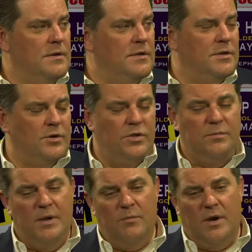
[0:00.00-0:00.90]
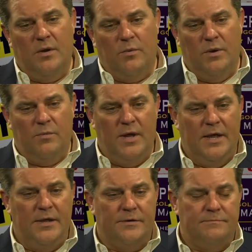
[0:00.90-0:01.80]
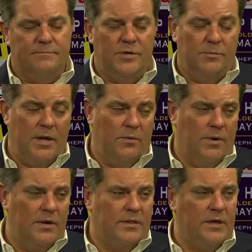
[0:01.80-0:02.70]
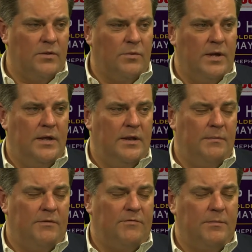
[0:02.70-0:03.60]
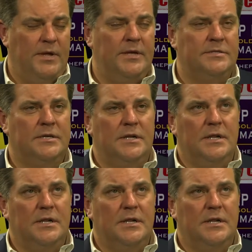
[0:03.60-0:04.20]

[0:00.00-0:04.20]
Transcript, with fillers: You know, you may want it one way, or you may want it the other way, and I mean, for me, is,